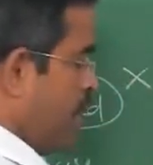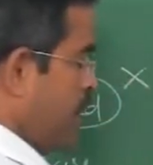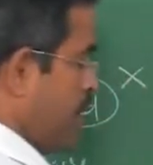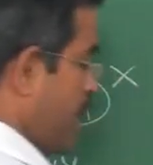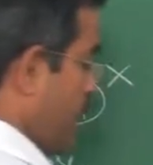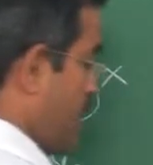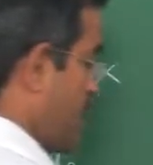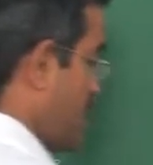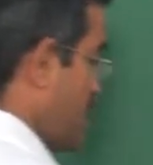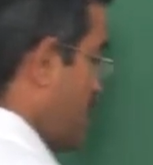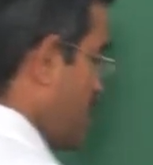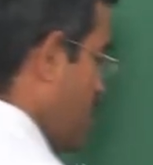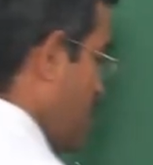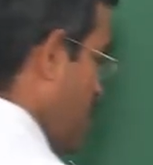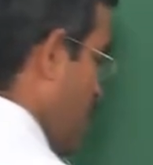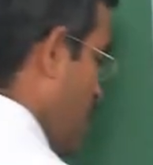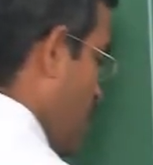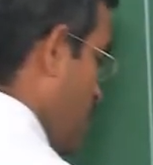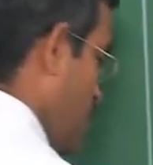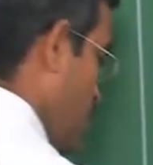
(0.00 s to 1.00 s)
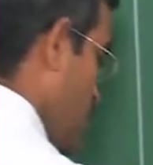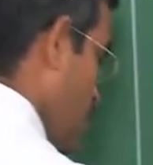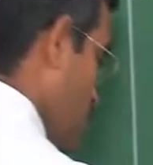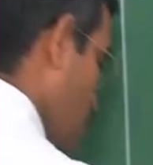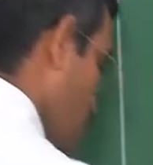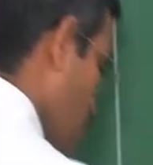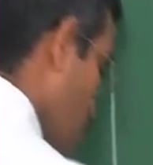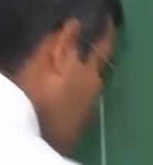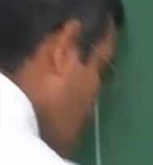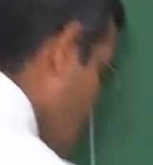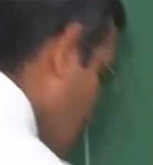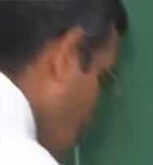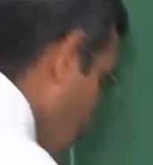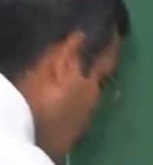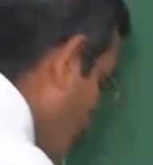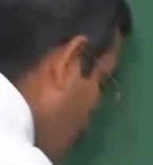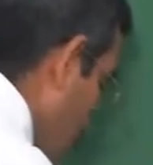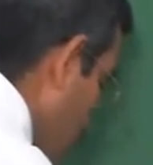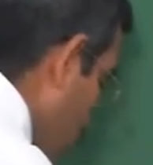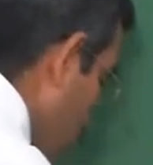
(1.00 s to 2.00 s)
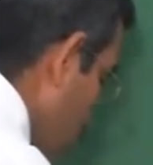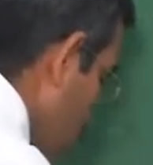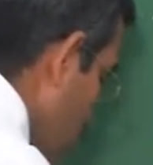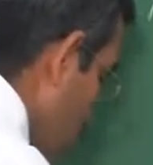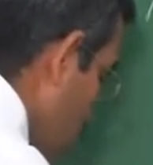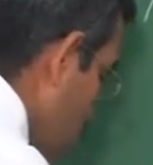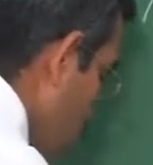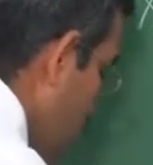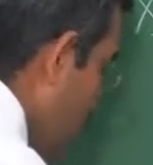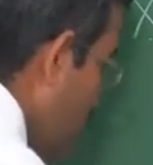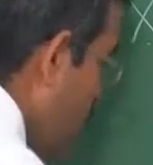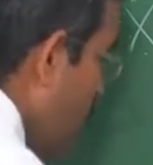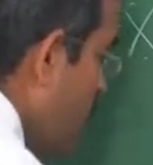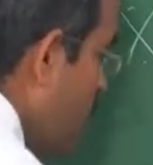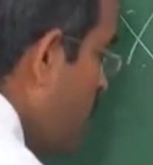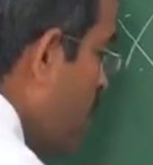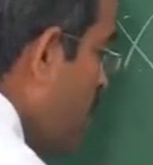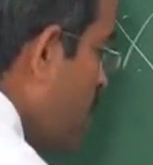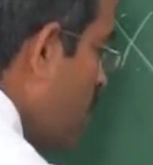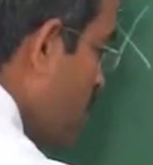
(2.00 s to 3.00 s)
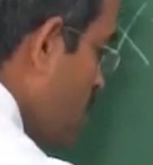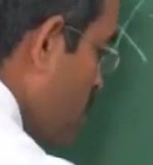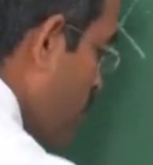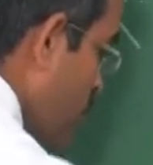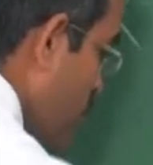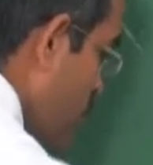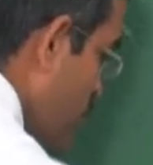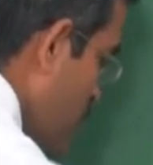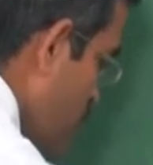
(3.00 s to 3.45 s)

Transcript: except that they are anchored to the seabed with